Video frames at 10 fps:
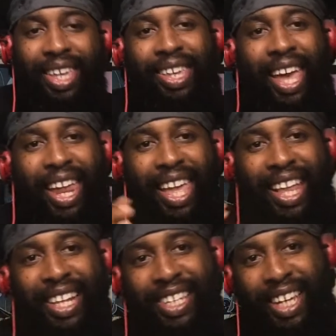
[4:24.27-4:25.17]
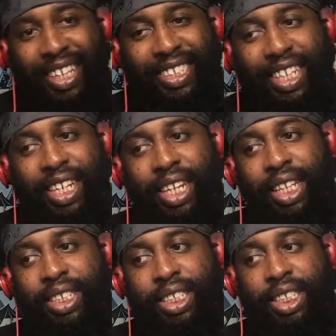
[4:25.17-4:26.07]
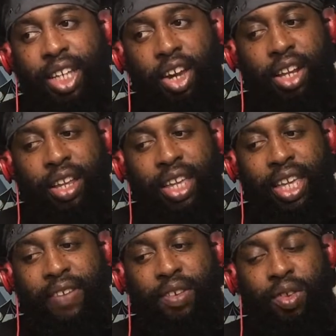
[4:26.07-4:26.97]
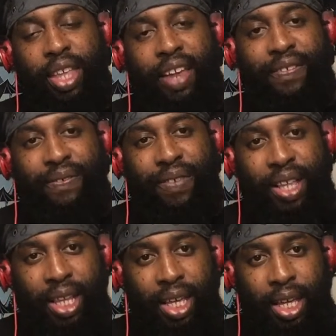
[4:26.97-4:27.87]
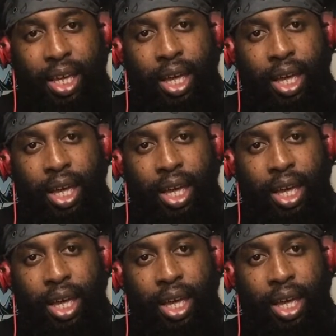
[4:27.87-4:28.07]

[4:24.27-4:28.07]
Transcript: Yet it doesn't necessarily give you that feeling.